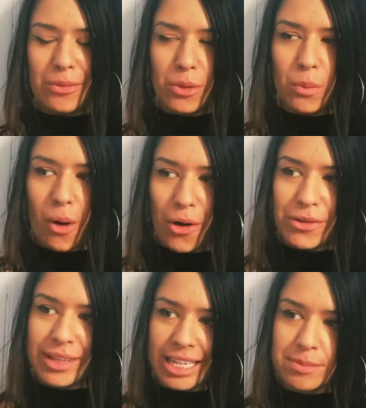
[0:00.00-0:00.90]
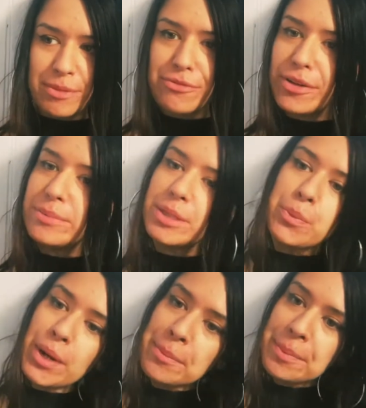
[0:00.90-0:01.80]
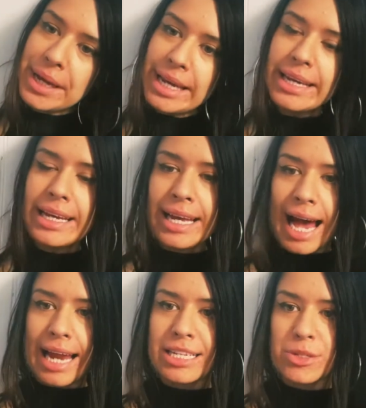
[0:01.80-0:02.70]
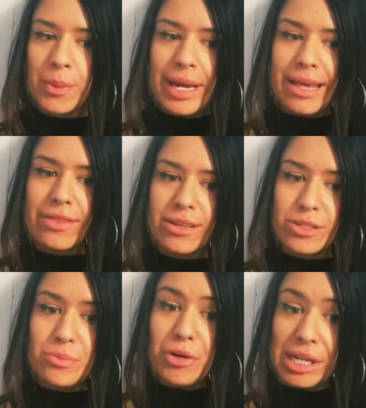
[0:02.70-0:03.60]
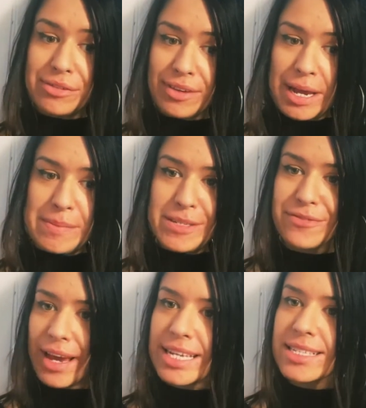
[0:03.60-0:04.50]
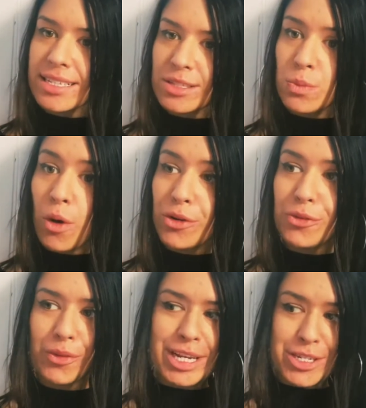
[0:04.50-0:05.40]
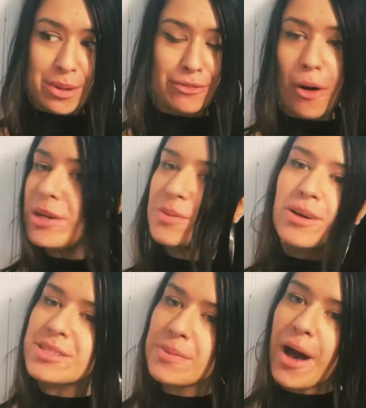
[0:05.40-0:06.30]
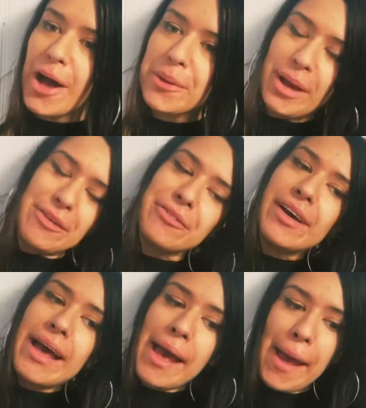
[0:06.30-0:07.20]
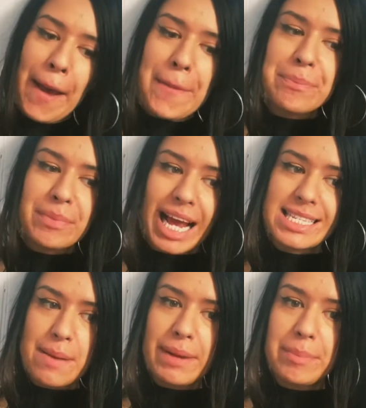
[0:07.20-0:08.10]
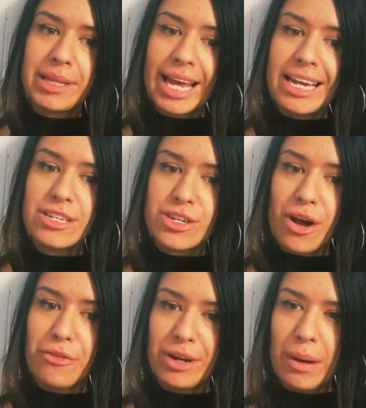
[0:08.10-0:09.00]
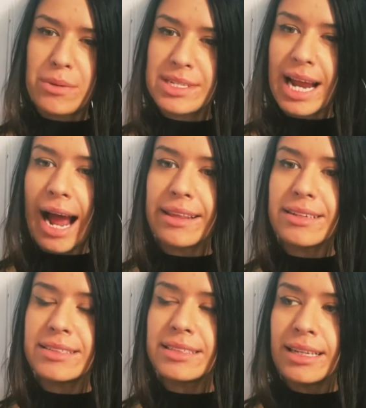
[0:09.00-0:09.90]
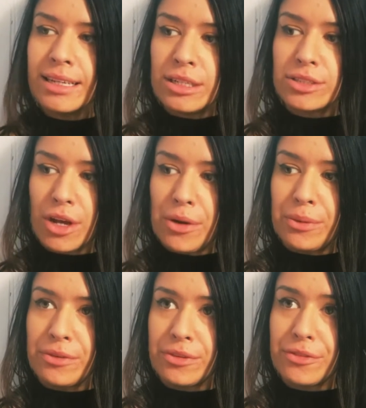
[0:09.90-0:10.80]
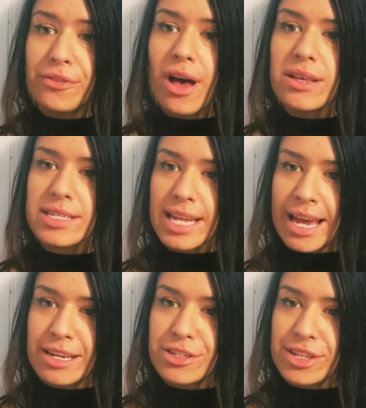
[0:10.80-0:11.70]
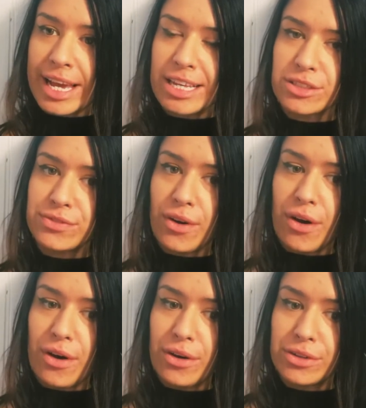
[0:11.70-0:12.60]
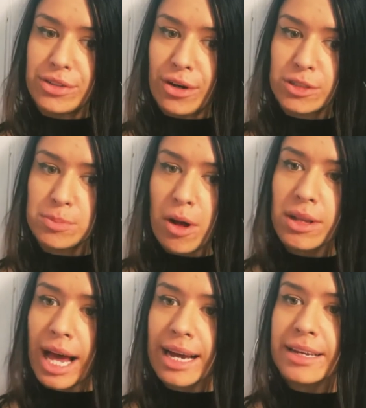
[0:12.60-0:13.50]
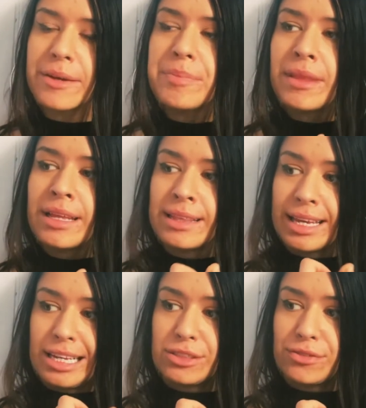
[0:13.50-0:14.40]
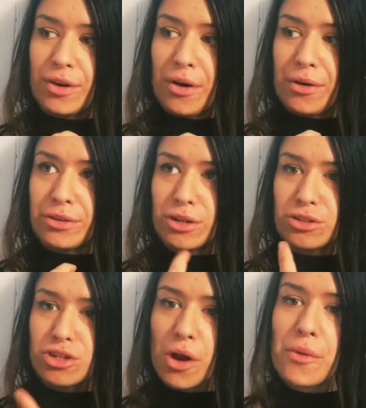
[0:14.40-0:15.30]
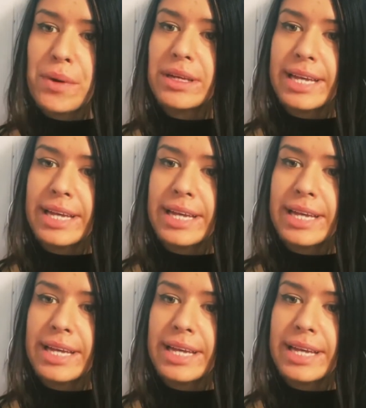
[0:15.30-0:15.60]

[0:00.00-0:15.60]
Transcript: the one that's been filmed in Whitby and it's with some really famous faces, one of which who I've always wanted to work with. Um, I sent my application off when I was in Ireland. So the first stage they asked for your spotlight, they ask for your show reel, your